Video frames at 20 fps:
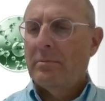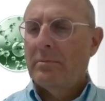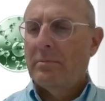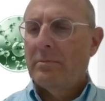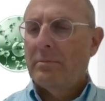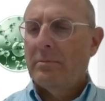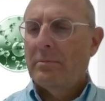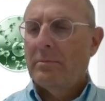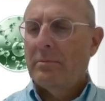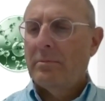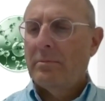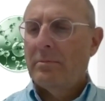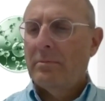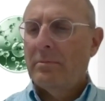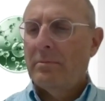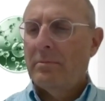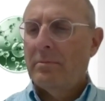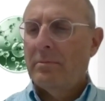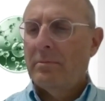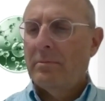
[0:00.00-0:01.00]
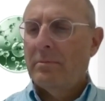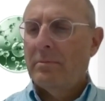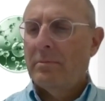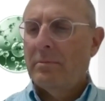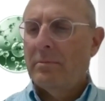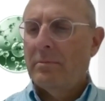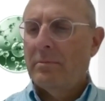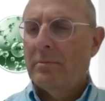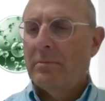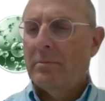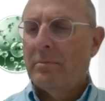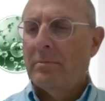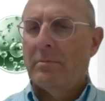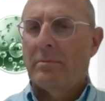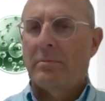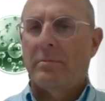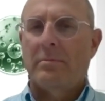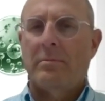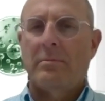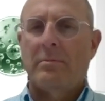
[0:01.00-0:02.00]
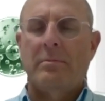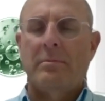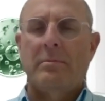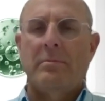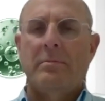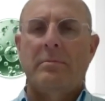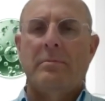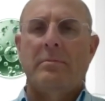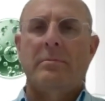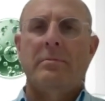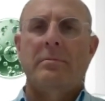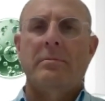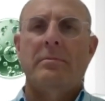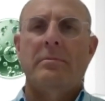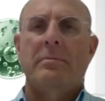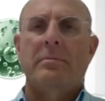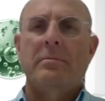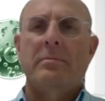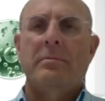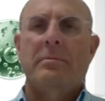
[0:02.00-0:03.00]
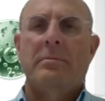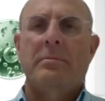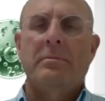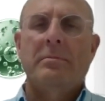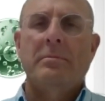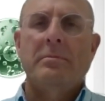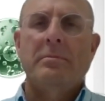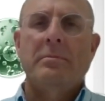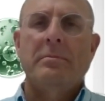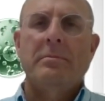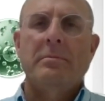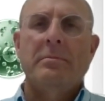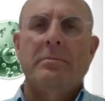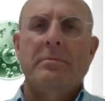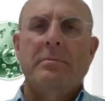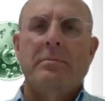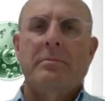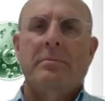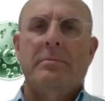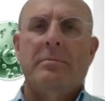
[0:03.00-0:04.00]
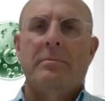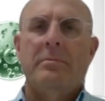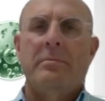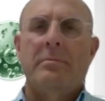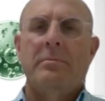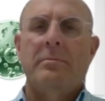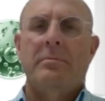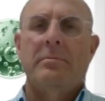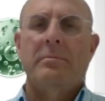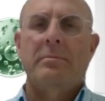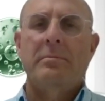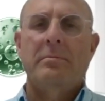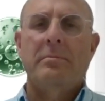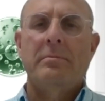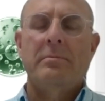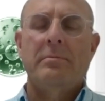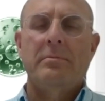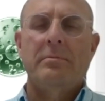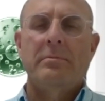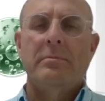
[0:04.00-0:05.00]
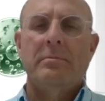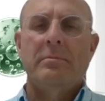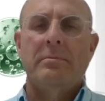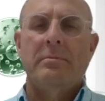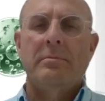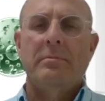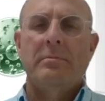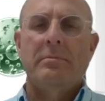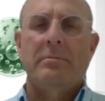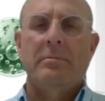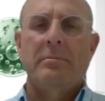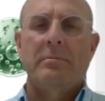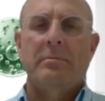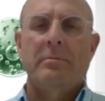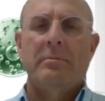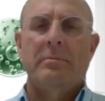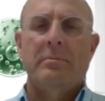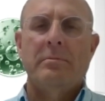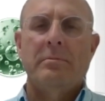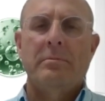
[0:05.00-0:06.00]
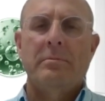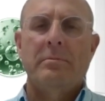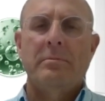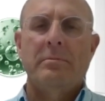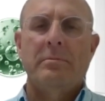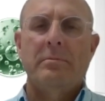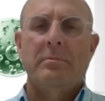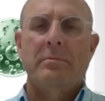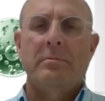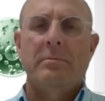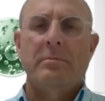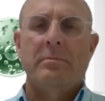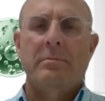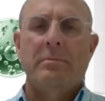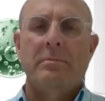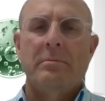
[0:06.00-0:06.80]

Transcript: No words are spoken by the person on screen.